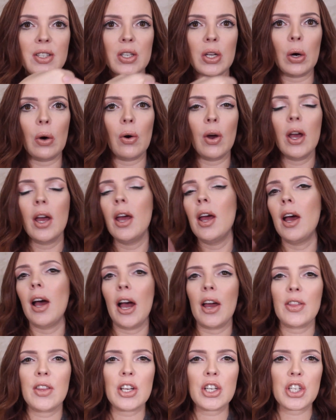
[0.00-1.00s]
So
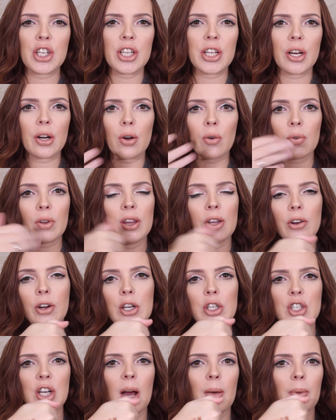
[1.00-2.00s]
I think she did a really
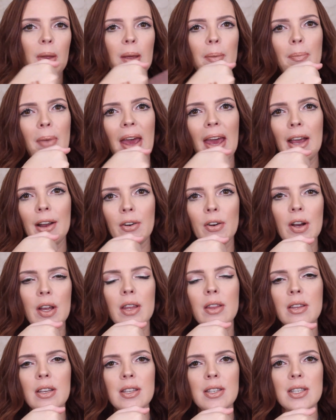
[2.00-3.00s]
great job like
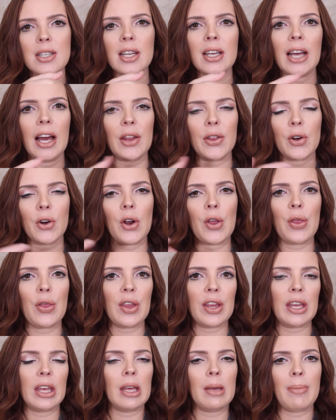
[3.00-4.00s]
pairing these together and
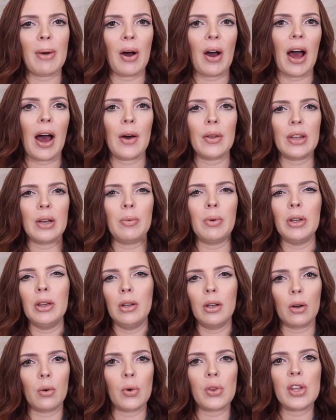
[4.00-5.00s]
thinking about how they
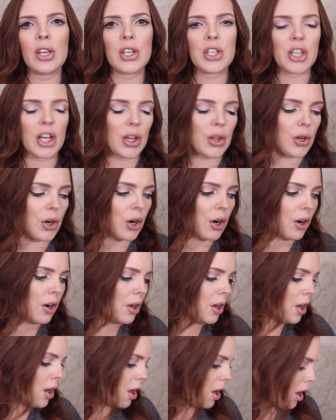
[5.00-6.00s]
would look with each other.